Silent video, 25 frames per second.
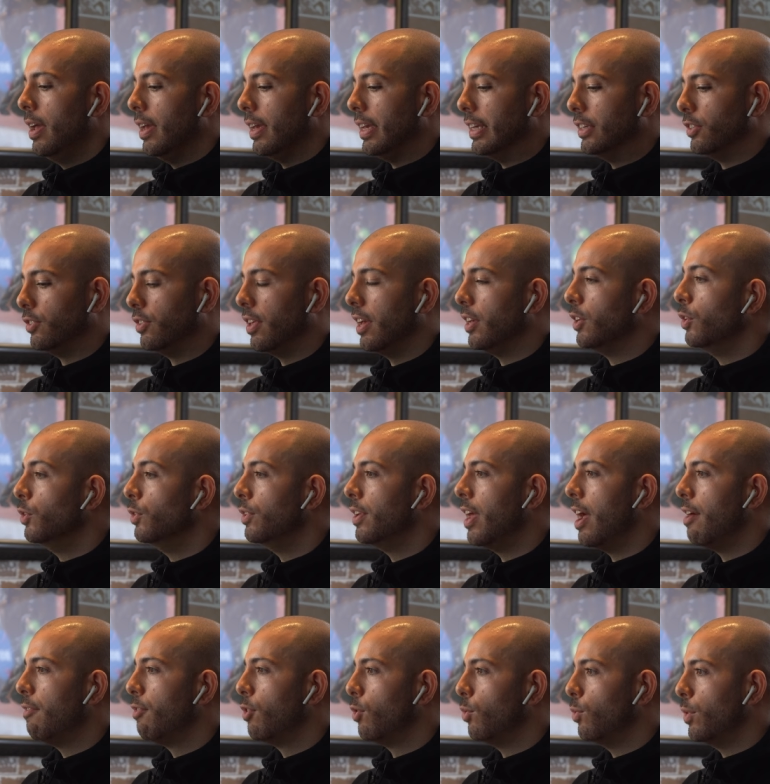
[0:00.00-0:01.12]
is that you
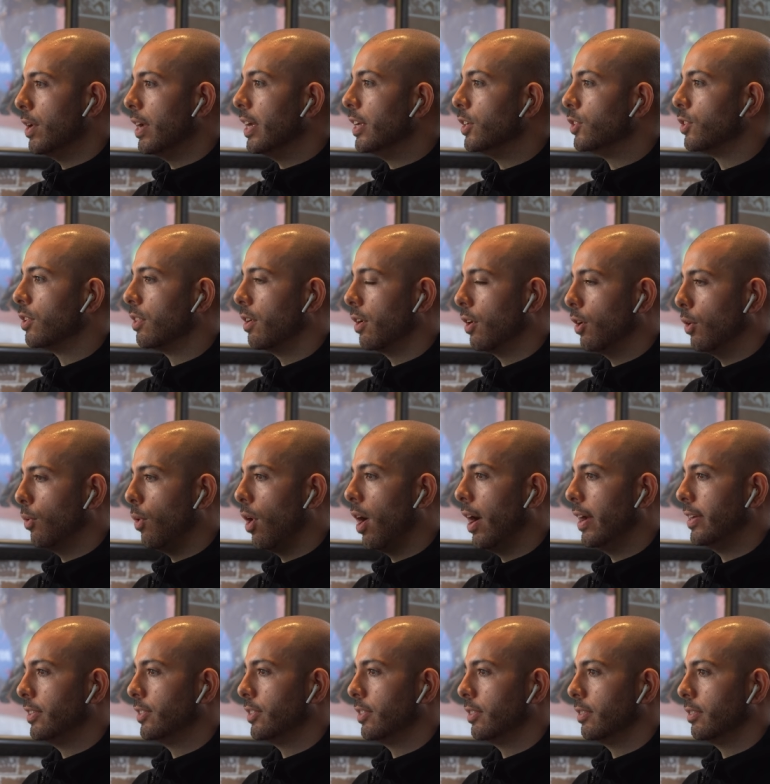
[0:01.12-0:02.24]
never reach the
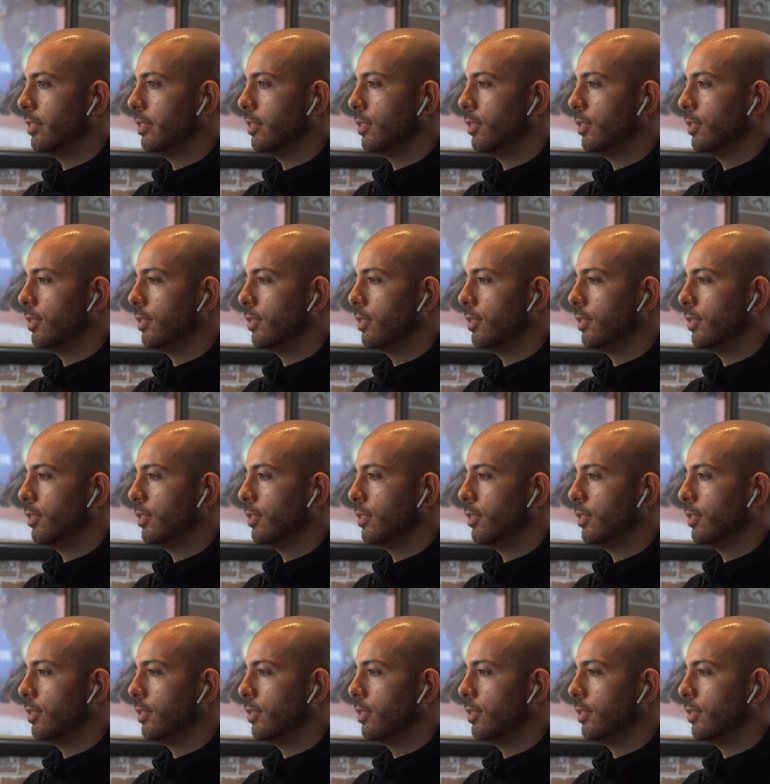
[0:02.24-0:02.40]
horizon,